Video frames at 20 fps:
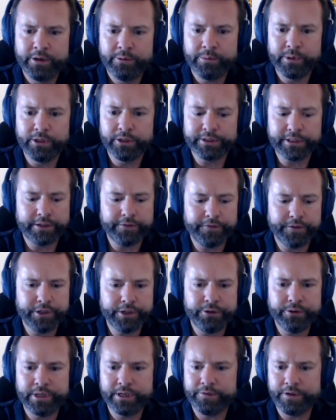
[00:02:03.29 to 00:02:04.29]
We looked at a
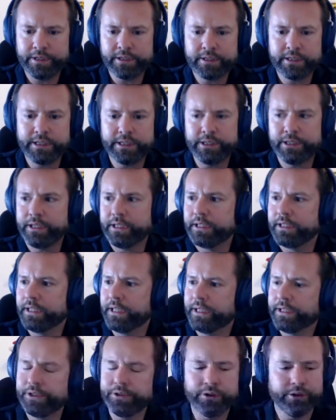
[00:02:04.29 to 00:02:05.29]
few and eventually
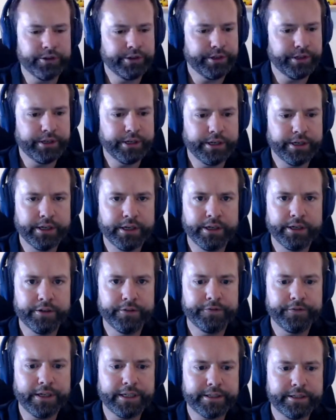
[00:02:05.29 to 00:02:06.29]
landed on
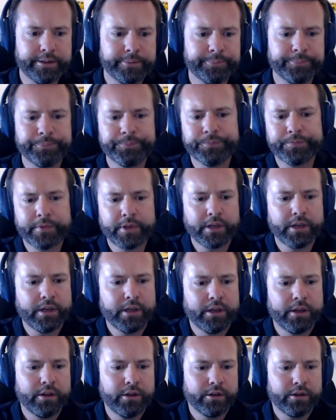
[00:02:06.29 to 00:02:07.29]
Flutter,
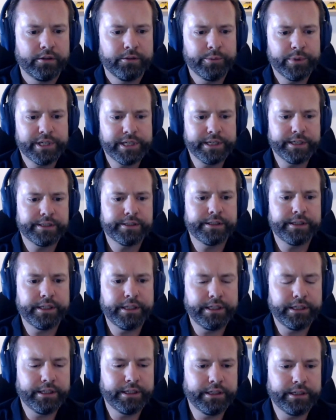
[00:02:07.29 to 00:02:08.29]
which is
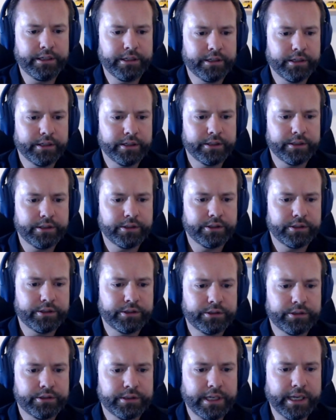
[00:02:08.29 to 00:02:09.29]
the
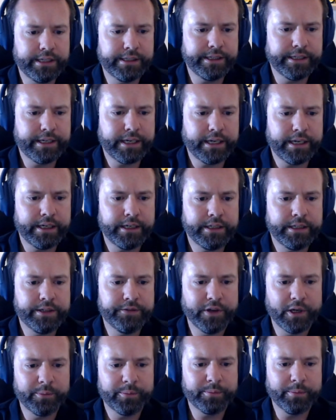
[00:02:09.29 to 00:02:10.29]
SDK
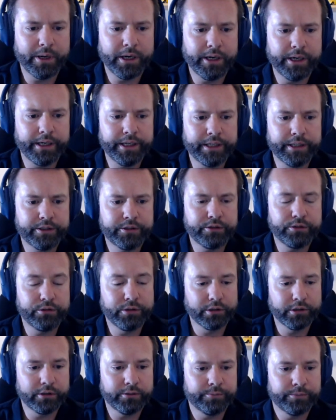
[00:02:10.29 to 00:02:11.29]
developed by
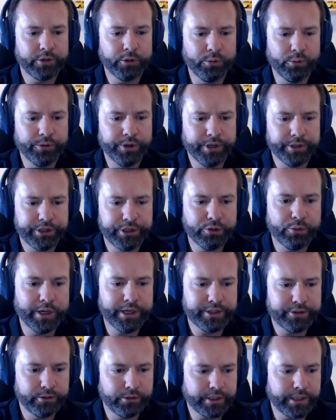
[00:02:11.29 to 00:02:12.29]
Google, or the UI
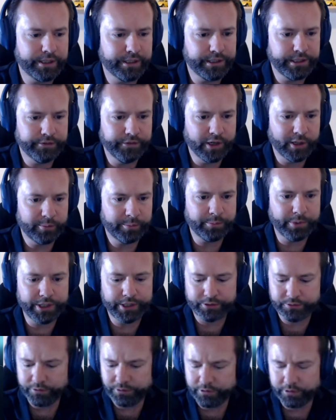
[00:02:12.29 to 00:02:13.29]
toolkit developed by
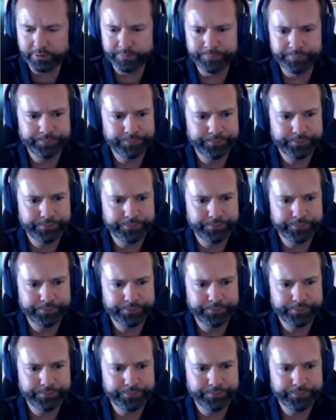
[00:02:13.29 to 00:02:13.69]
Google.